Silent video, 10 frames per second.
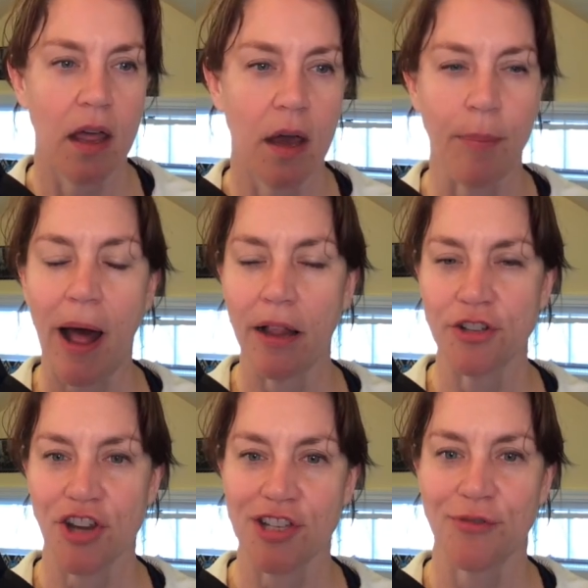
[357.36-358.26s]

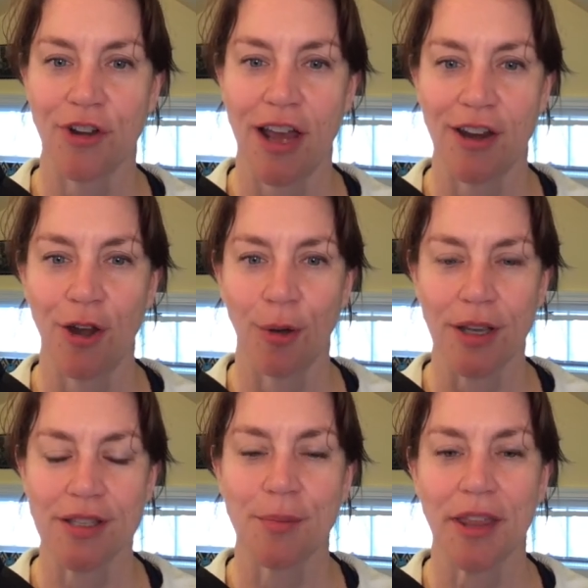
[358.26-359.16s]
apologized for not
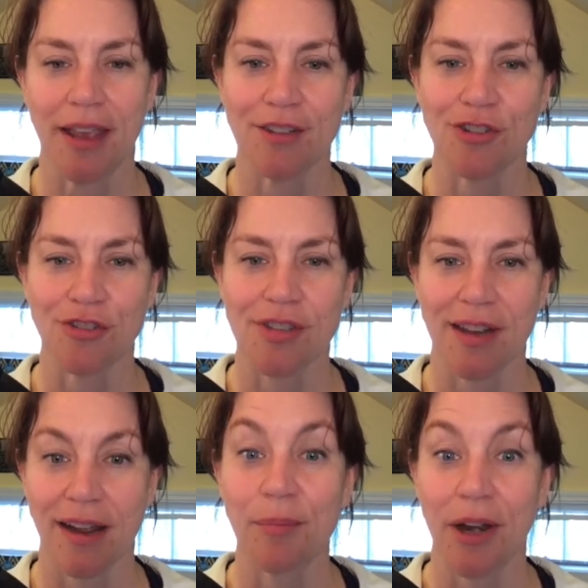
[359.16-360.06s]
knowing some of the answers
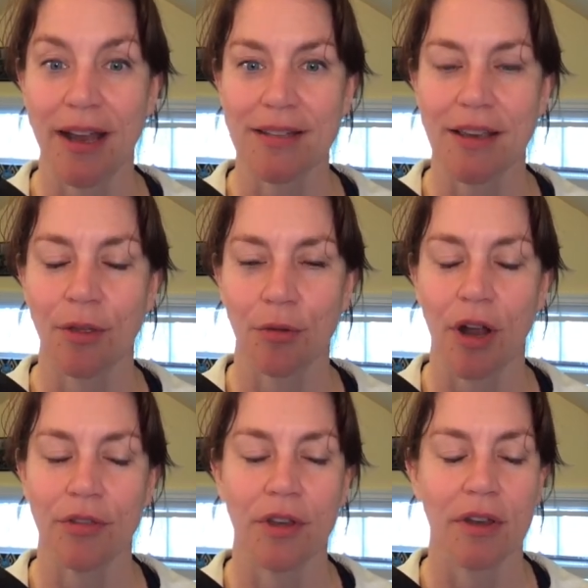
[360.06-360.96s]
that I had been asking
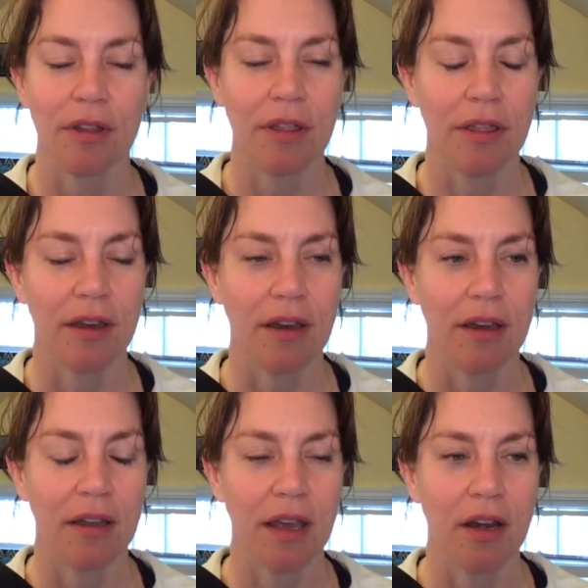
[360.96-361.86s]
throughout
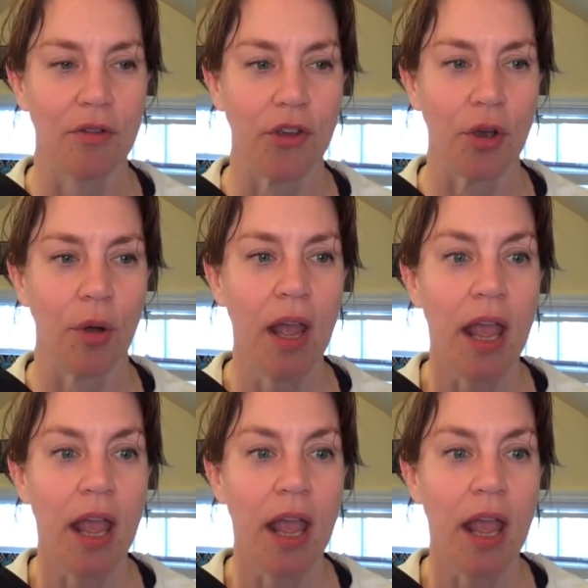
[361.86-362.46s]
the interview,